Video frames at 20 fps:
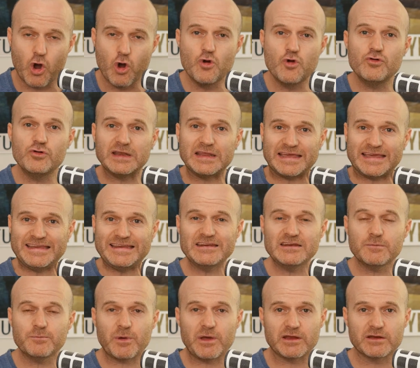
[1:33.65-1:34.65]
own
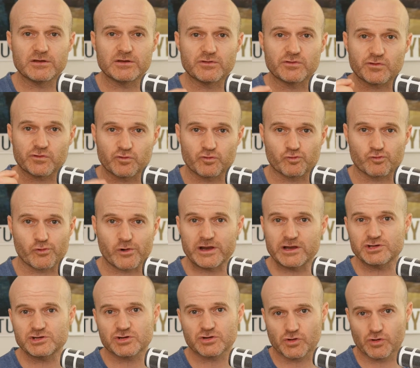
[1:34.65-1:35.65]
independent
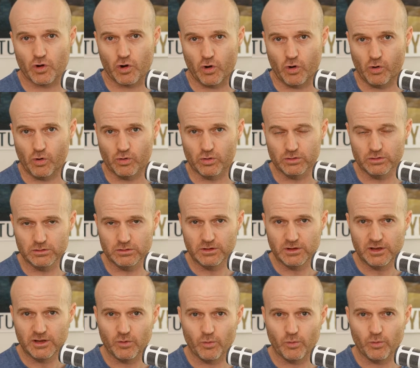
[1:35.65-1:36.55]
stretch goal